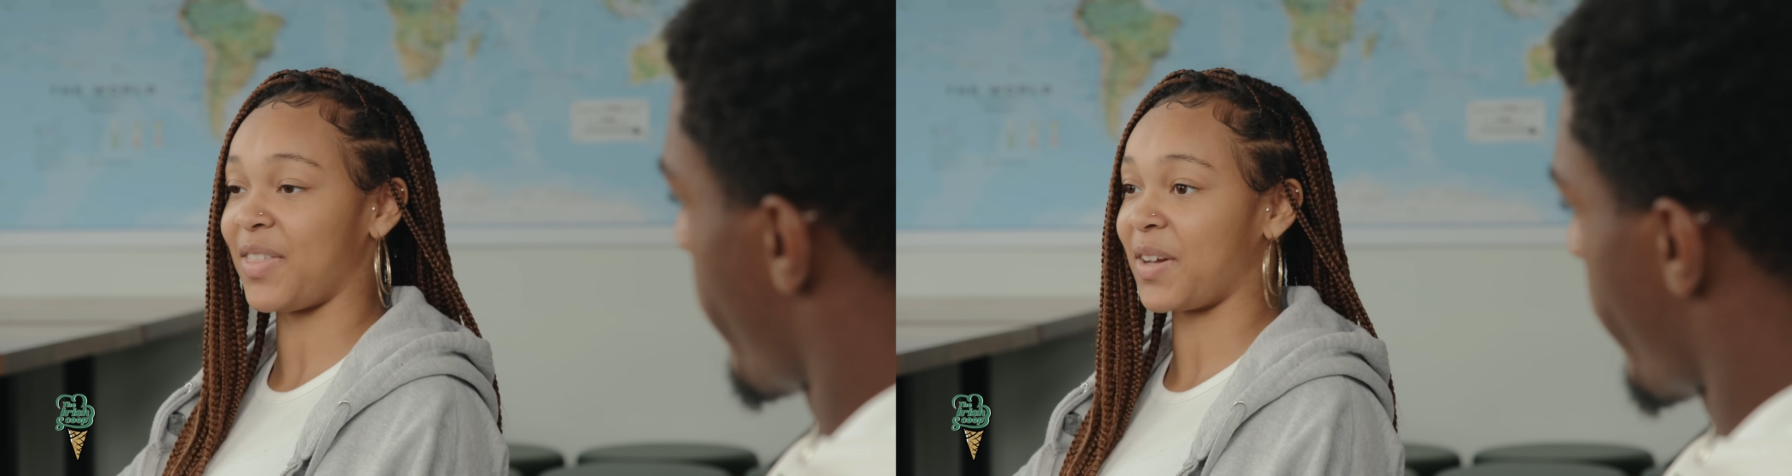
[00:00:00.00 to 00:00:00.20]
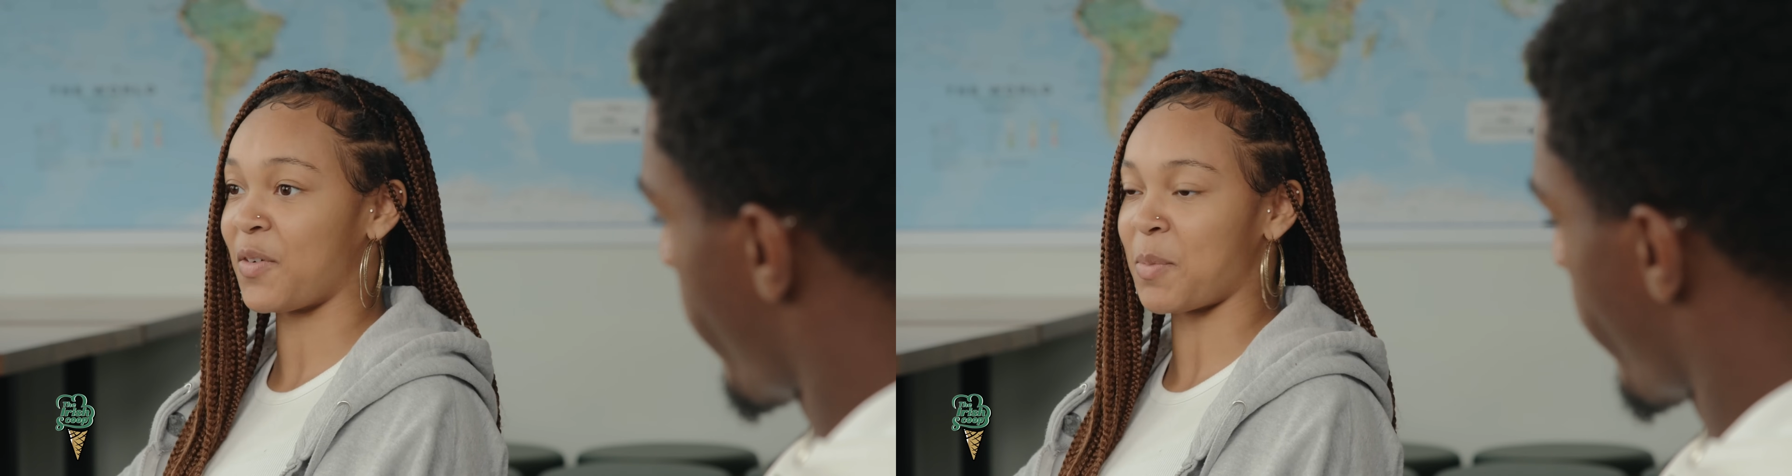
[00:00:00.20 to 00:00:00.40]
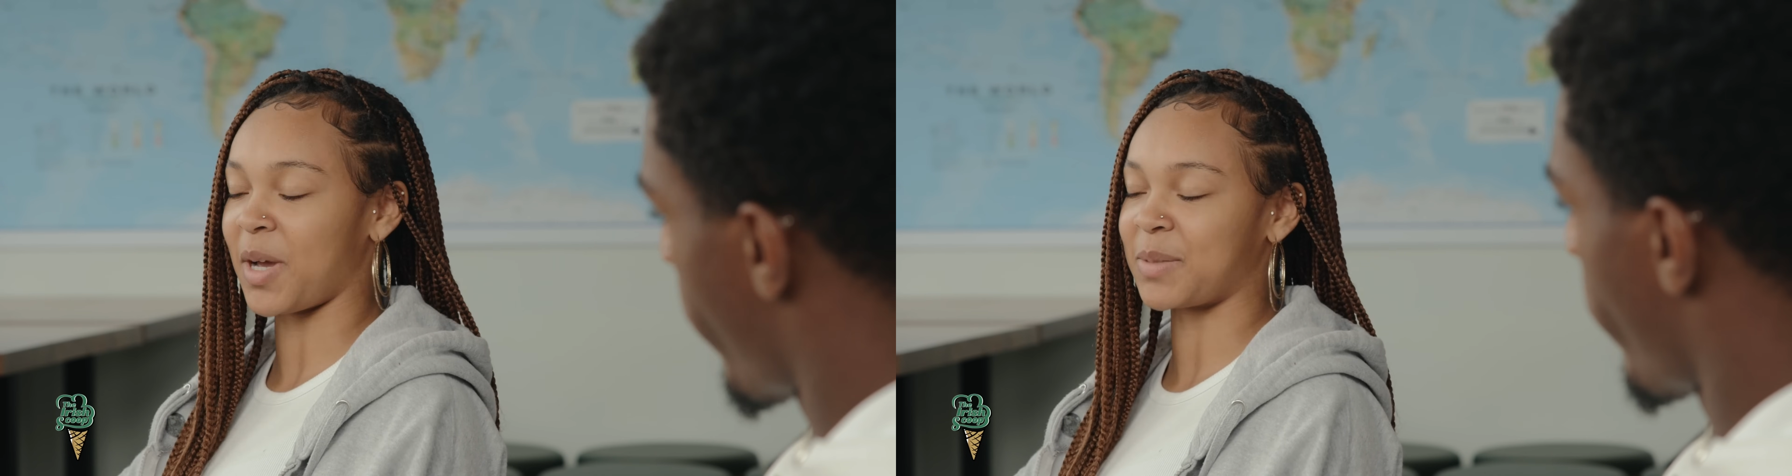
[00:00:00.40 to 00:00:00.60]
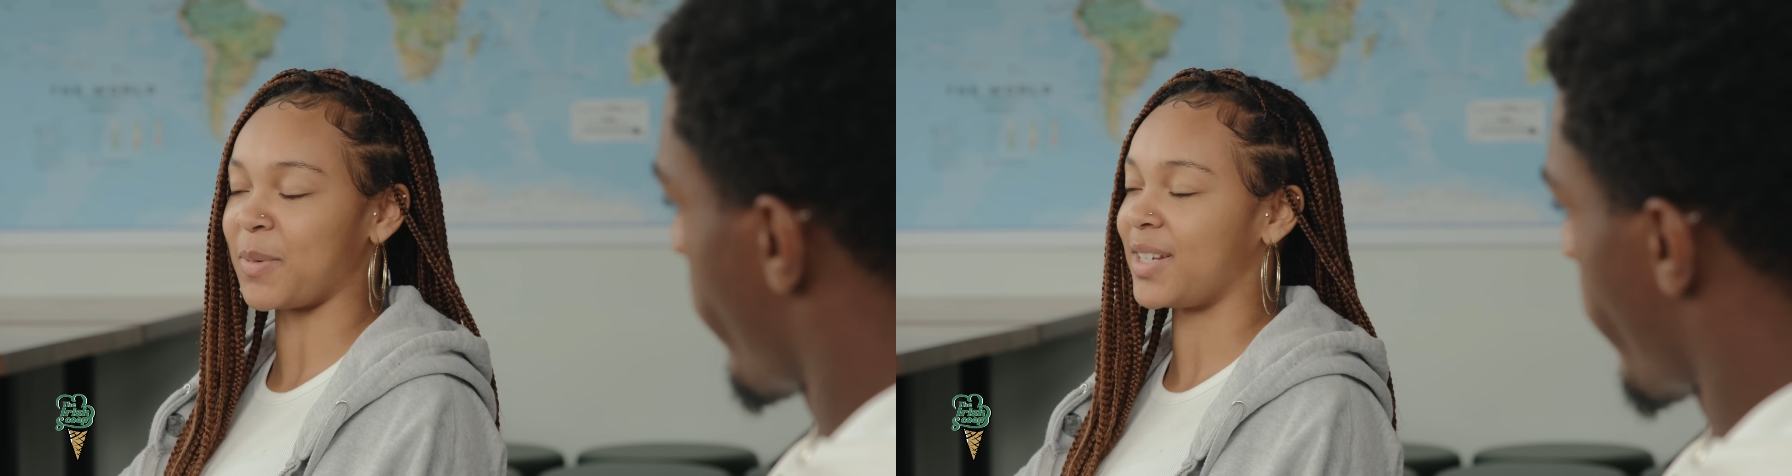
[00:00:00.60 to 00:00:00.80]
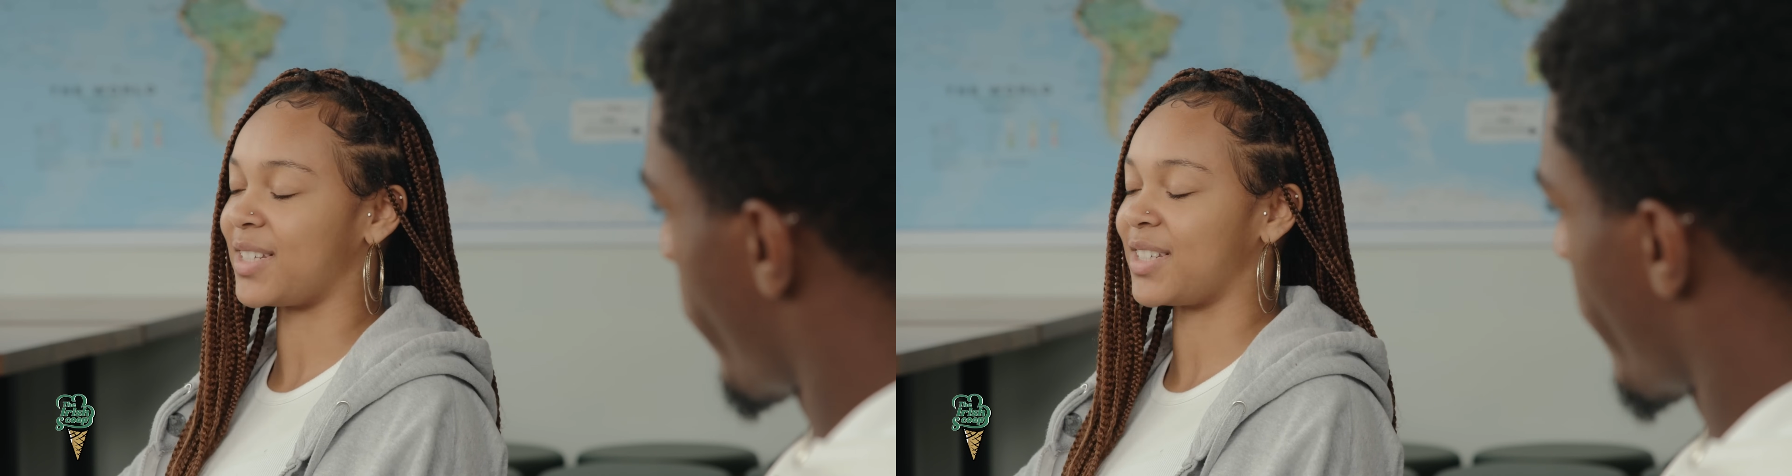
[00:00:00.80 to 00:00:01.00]
I think a football
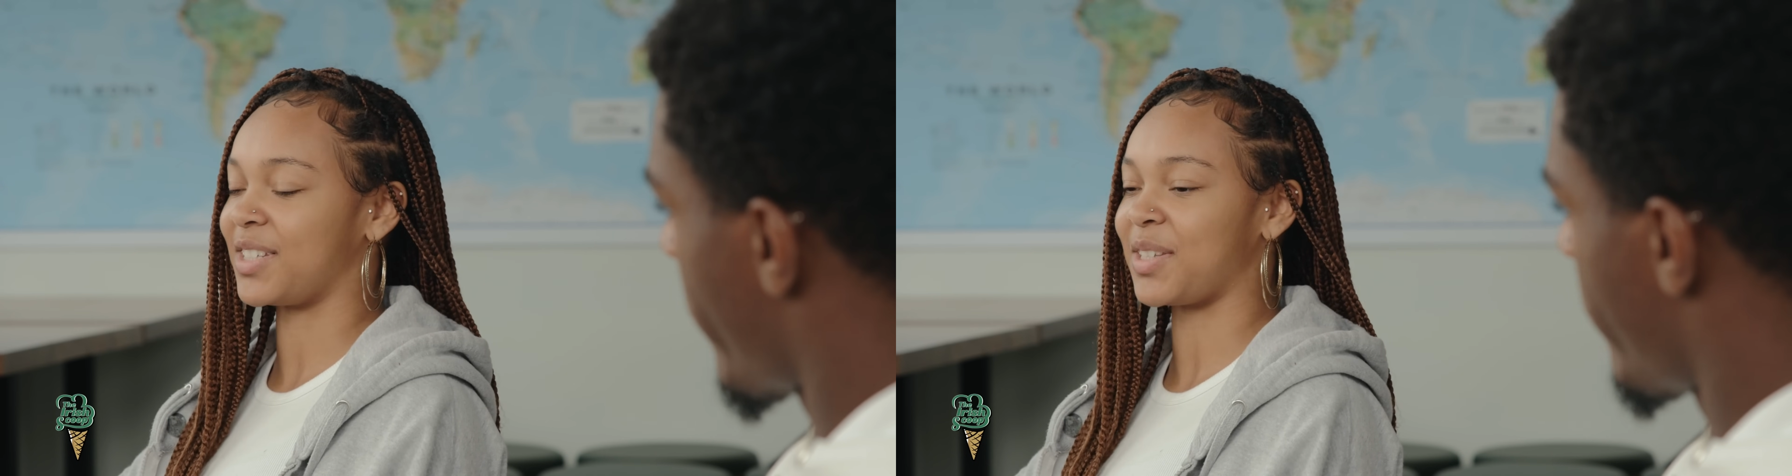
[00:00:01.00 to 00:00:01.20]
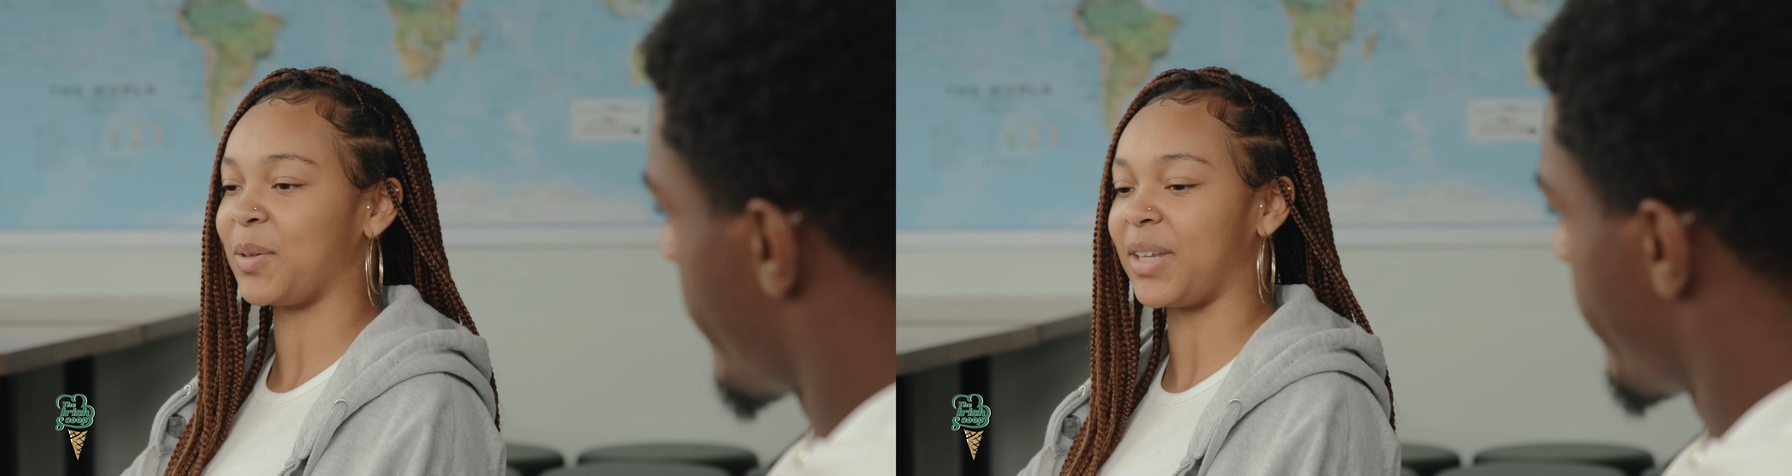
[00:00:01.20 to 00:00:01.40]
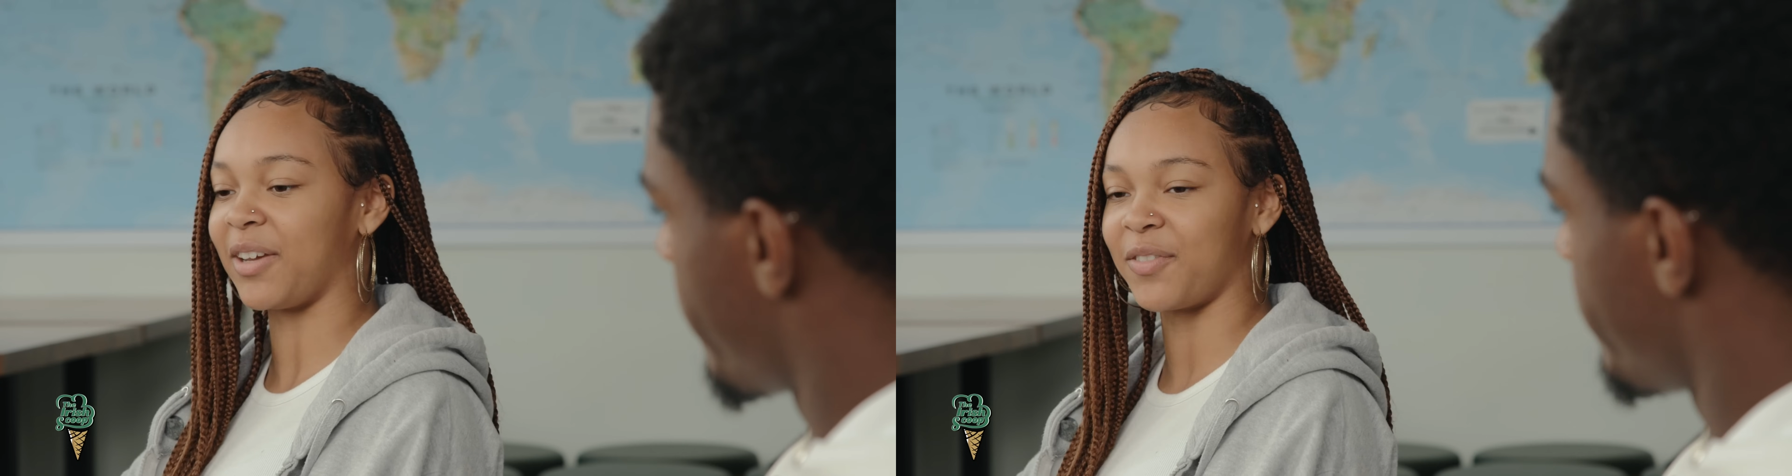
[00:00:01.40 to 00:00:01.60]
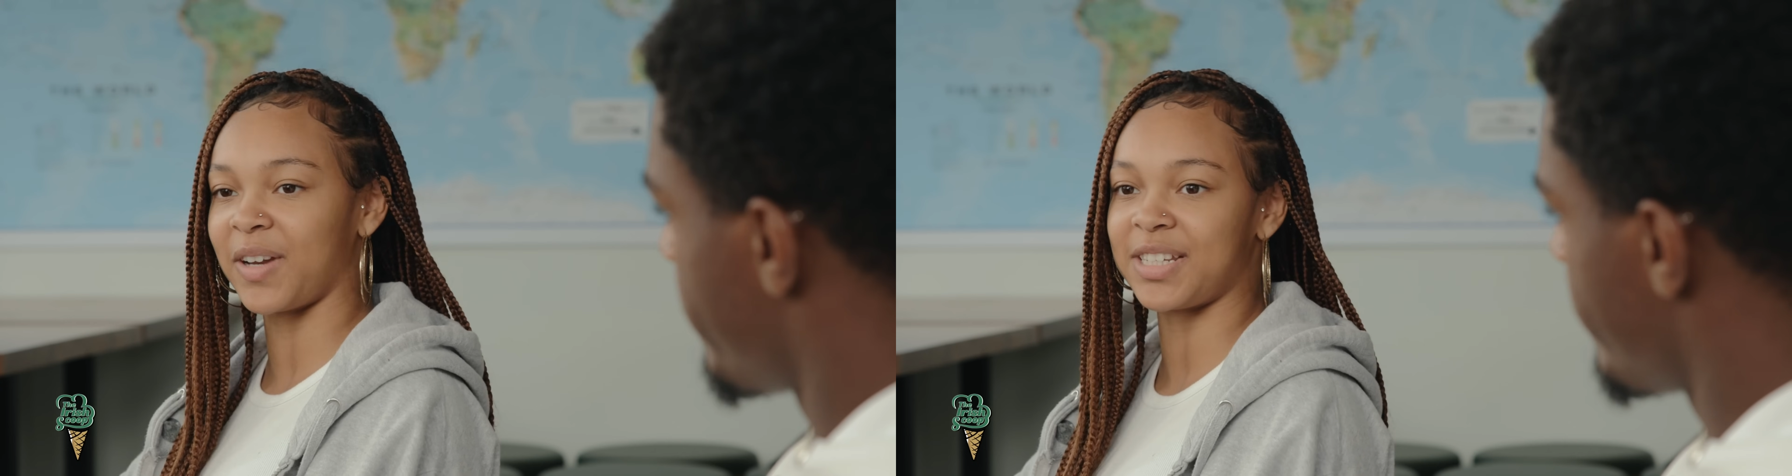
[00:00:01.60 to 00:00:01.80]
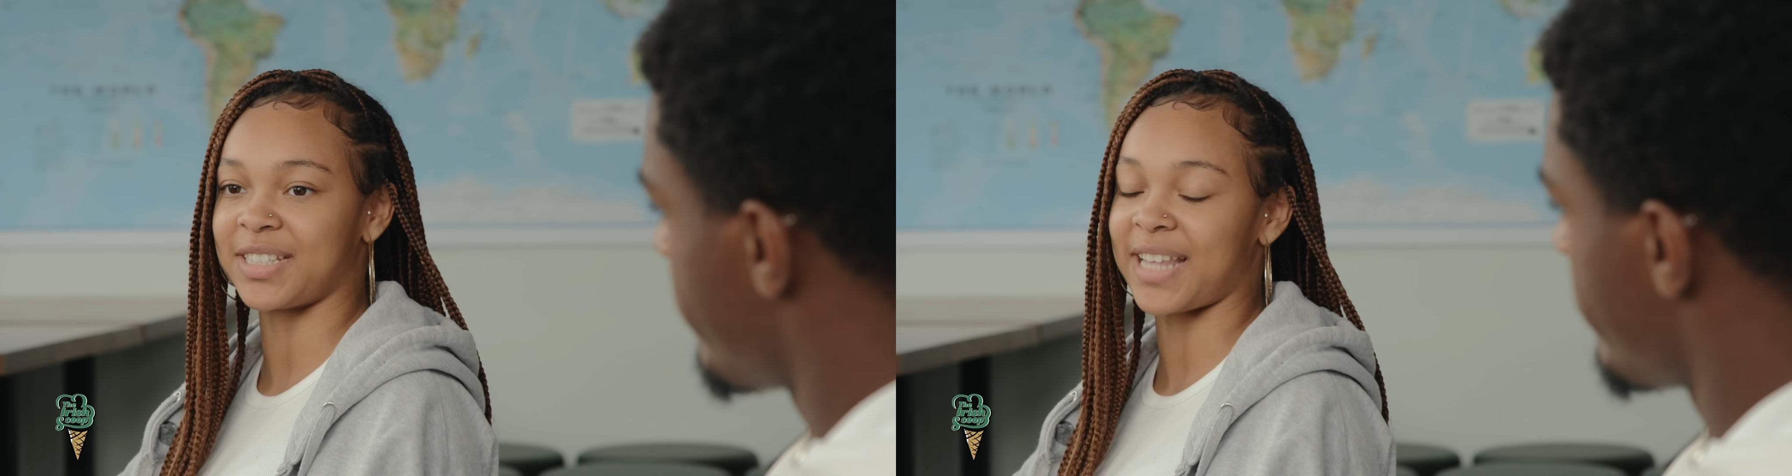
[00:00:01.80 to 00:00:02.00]
experience is just so different.